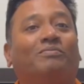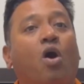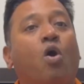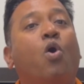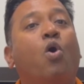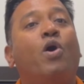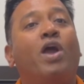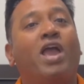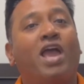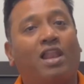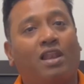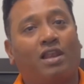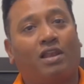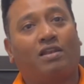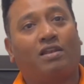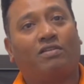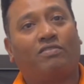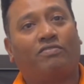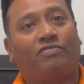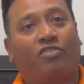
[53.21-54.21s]
OL
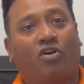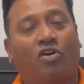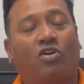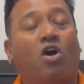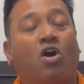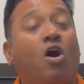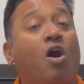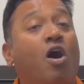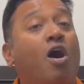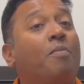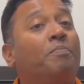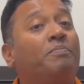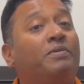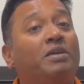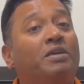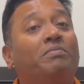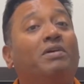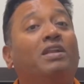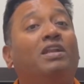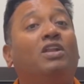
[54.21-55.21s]
for
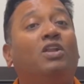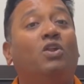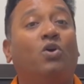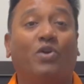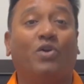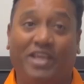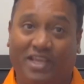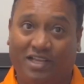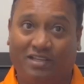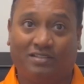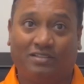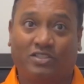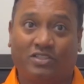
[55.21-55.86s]
optimal loading.